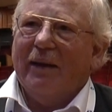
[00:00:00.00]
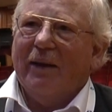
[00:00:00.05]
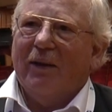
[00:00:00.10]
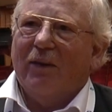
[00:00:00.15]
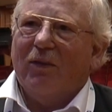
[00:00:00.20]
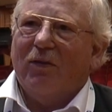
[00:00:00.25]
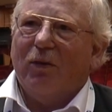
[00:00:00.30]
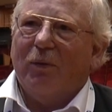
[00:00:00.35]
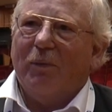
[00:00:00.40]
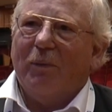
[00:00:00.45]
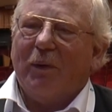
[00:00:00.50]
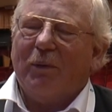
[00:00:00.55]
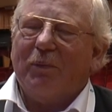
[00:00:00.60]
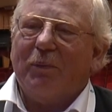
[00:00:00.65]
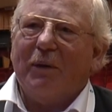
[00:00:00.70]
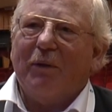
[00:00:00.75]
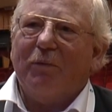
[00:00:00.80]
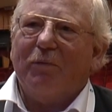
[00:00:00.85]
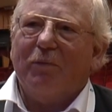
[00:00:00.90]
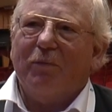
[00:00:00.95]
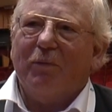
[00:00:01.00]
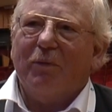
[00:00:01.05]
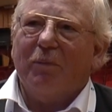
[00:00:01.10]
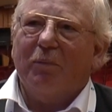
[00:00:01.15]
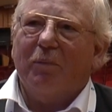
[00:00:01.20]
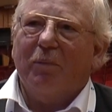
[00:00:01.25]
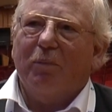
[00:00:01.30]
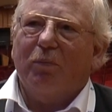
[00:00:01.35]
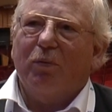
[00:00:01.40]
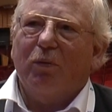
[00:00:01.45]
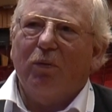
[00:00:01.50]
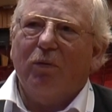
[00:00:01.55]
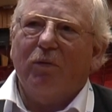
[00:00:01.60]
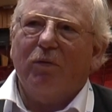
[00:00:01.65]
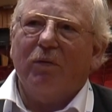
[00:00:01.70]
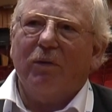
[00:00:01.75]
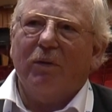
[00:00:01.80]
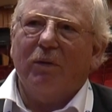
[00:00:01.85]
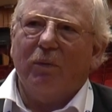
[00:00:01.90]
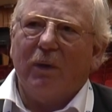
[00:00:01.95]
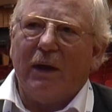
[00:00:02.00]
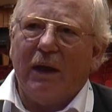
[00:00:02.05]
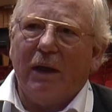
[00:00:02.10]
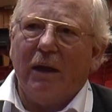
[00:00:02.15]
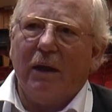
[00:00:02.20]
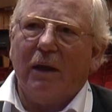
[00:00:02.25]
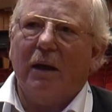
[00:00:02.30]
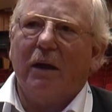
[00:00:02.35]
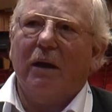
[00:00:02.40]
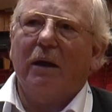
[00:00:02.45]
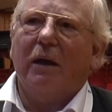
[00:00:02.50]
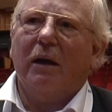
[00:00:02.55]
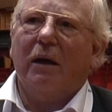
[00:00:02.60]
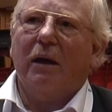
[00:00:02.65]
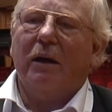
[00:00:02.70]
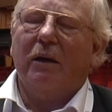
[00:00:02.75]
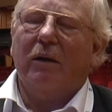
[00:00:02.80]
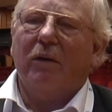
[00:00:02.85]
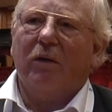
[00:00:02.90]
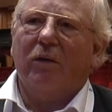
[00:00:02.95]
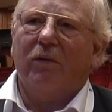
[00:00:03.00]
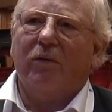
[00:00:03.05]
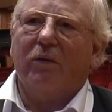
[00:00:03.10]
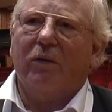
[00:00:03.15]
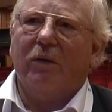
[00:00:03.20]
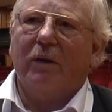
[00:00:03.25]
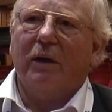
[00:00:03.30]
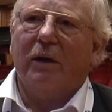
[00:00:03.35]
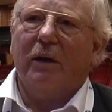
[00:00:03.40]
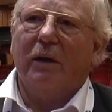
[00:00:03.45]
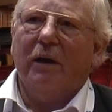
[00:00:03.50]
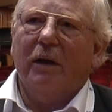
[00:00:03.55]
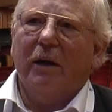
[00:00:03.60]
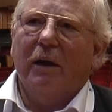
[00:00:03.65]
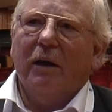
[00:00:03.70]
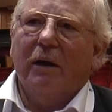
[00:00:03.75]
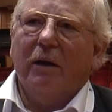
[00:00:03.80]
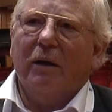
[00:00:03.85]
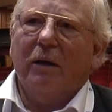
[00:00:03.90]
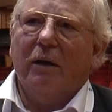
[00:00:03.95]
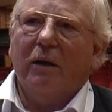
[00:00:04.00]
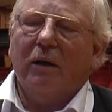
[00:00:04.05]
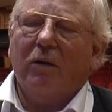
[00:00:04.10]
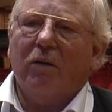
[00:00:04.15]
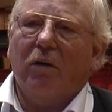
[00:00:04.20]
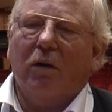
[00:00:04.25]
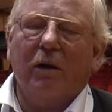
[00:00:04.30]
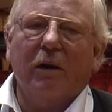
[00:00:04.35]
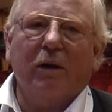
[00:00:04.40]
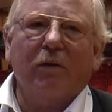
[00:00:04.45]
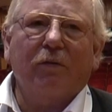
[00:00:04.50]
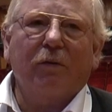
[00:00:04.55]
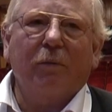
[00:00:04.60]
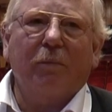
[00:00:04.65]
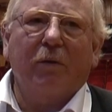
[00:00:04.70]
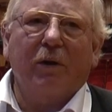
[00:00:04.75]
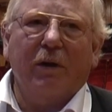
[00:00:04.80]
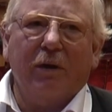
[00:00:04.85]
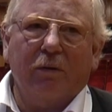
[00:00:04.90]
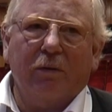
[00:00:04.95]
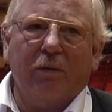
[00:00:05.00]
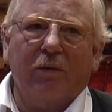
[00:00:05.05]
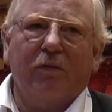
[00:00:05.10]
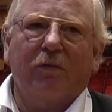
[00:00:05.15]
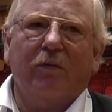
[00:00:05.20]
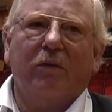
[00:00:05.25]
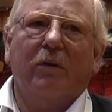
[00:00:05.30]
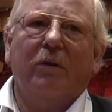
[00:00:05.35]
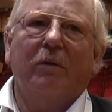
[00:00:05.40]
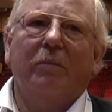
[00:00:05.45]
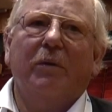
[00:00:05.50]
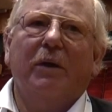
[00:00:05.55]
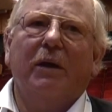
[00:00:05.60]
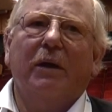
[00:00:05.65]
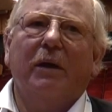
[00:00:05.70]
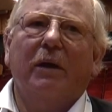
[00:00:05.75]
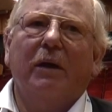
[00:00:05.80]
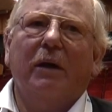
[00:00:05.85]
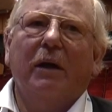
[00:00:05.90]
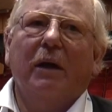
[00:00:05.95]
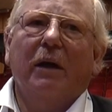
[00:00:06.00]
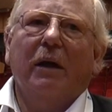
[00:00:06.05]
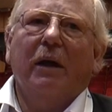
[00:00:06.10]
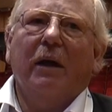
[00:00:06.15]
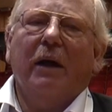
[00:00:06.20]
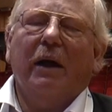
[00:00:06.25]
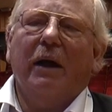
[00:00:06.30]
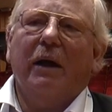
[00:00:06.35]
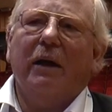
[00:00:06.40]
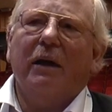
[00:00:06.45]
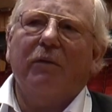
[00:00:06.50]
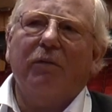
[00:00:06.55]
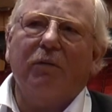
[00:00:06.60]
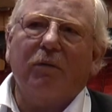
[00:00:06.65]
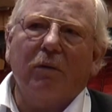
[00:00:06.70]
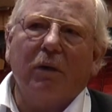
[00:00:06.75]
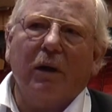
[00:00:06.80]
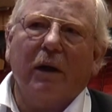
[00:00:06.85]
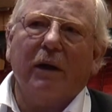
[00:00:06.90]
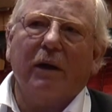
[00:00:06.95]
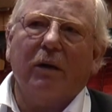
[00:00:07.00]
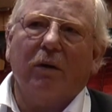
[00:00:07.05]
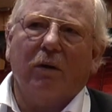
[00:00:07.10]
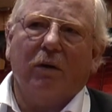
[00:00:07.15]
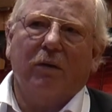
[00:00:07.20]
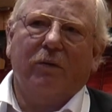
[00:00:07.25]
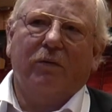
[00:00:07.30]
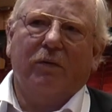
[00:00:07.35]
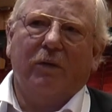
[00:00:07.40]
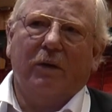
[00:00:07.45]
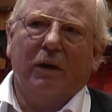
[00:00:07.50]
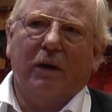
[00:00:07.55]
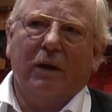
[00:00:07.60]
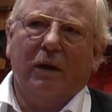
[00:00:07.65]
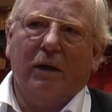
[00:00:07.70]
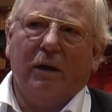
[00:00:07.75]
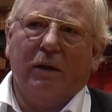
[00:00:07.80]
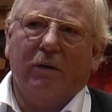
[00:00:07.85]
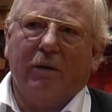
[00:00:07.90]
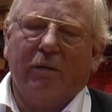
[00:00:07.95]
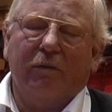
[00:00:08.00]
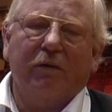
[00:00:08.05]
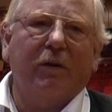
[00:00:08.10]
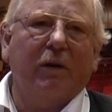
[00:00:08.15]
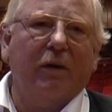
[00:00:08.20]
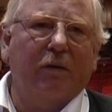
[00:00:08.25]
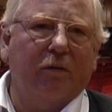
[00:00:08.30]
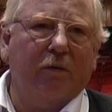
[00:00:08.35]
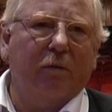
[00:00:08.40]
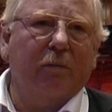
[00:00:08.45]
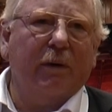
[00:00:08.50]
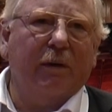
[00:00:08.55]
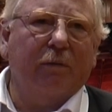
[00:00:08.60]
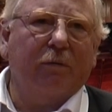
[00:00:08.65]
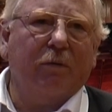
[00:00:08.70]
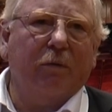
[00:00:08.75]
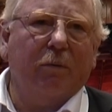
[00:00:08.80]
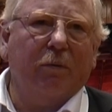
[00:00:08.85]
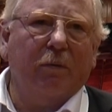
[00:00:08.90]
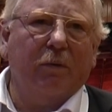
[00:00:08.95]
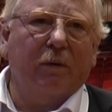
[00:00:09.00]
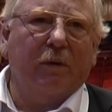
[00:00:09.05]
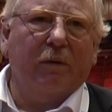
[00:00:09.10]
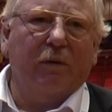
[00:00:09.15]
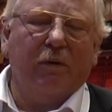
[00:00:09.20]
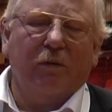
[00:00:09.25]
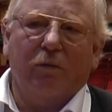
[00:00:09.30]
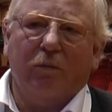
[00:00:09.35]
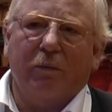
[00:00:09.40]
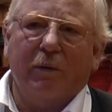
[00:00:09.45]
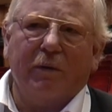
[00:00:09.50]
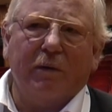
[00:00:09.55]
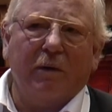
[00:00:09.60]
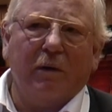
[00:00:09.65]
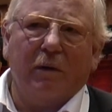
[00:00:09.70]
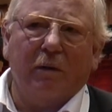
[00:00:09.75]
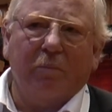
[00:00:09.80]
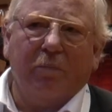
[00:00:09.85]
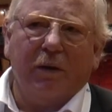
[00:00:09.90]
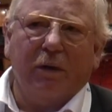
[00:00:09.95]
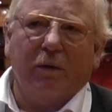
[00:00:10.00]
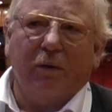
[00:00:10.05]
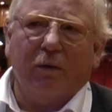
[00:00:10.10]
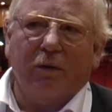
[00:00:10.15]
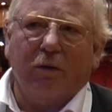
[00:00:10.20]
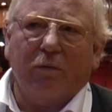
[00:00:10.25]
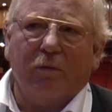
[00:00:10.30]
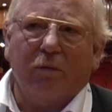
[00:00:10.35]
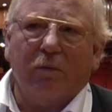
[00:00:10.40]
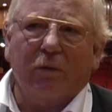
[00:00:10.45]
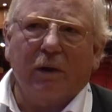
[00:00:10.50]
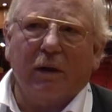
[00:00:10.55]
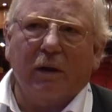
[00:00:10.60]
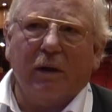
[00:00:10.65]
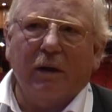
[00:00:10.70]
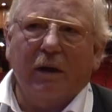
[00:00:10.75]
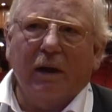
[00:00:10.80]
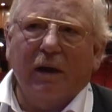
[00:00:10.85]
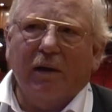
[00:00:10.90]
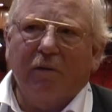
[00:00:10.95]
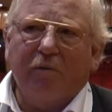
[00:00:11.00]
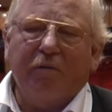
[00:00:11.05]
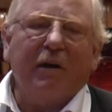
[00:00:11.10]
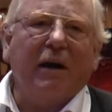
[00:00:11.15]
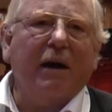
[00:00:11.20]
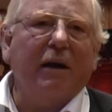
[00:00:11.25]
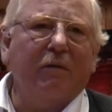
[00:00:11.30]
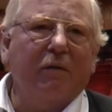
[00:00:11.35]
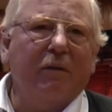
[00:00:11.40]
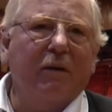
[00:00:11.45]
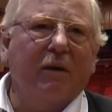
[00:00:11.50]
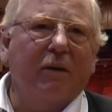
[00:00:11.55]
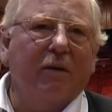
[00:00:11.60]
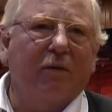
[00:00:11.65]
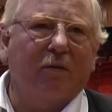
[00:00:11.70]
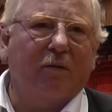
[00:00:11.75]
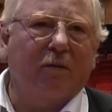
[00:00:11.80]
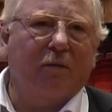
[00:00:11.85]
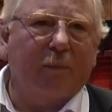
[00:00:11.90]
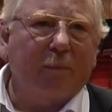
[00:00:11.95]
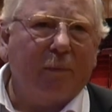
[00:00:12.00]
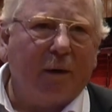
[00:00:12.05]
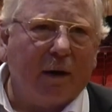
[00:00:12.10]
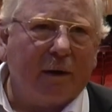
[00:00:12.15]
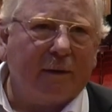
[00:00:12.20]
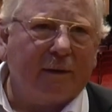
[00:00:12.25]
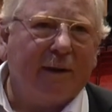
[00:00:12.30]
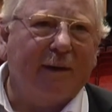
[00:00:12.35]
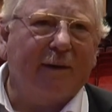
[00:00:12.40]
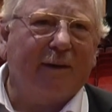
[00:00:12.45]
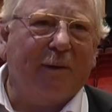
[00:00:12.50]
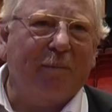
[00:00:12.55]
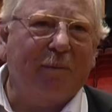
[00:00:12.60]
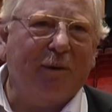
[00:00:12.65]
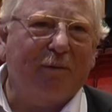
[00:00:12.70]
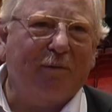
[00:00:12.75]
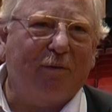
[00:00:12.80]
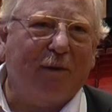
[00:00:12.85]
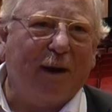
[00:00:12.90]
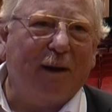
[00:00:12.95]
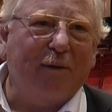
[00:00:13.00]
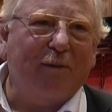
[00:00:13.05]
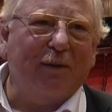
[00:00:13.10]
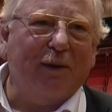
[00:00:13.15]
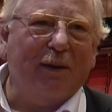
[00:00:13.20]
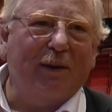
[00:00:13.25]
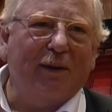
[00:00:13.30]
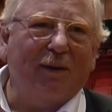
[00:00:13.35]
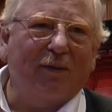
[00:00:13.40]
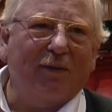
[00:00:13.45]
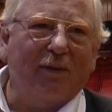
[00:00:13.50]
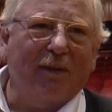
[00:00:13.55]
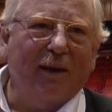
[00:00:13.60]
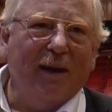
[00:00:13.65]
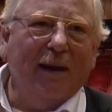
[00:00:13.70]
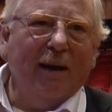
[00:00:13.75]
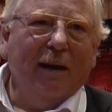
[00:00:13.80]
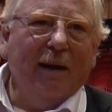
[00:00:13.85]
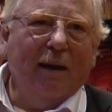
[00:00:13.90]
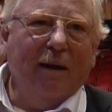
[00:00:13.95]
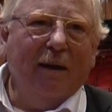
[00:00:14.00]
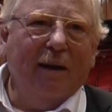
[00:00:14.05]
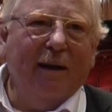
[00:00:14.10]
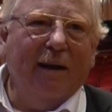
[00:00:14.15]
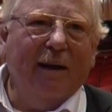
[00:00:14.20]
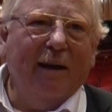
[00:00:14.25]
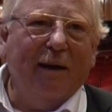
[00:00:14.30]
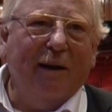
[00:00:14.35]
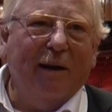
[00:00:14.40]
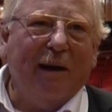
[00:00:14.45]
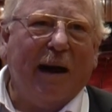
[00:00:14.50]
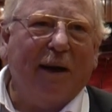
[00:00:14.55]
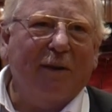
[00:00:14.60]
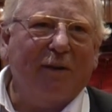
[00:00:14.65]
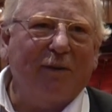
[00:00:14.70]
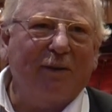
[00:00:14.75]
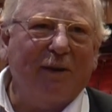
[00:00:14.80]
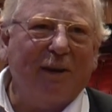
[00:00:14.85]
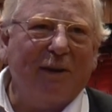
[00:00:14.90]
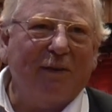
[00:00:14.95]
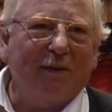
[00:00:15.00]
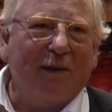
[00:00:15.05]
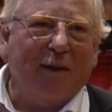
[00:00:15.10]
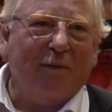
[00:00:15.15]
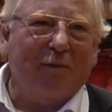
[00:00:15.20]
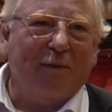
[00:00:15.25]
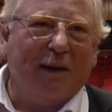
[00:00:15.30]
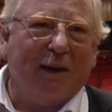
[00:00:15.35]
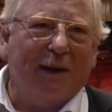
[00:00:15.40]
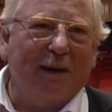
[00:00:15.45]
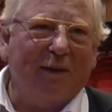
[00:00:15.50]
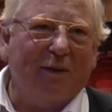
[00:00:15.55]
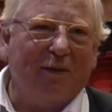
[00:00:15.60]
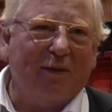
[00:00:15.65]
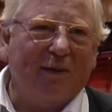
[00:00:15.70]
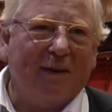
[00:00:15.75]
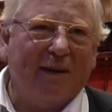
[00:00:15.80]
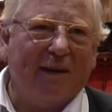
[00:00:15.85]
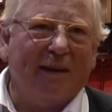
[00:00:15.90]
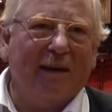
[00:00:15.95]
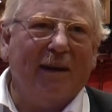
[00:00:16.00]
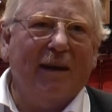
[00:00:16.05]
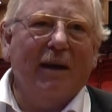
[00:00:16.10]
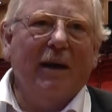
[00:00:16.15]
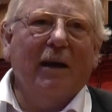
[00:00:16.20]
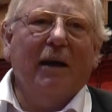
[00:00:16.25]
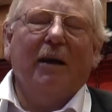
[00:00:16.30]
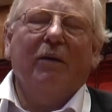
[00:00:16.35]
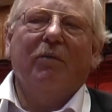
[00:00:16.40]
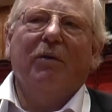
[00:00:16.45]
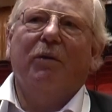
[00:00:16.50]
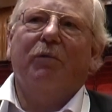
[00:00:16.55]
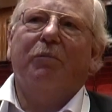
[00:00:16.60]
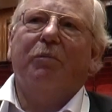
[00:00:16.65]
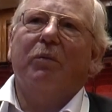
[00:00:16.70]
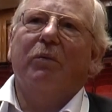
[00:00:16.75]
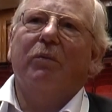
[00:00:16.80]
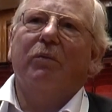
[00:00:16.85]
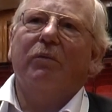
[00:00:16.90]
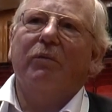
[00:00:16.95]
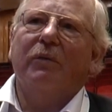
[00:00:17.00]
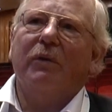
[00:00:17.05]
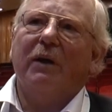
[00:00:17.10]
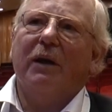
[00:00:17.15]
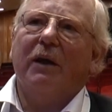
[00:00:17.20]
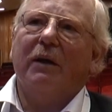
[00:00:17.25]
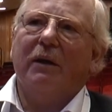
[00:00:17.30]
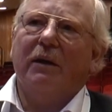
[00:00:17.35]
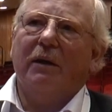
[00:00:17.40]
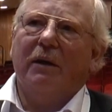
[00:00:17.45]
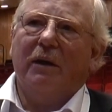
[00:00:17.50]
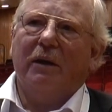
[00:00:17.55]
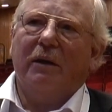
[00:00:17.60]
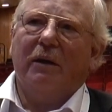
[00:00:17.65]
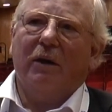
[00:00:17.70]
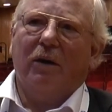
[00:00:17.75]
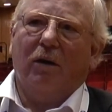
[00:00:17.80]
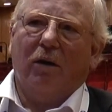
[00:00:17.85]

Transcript: So what we've proven, we and also the colleagues from radio astronomy, and if you like, also the gravitational wave community. So within a period of only 5 years, remark that, I mean 5 years, 100 years after Einstein, we have proven that indeed the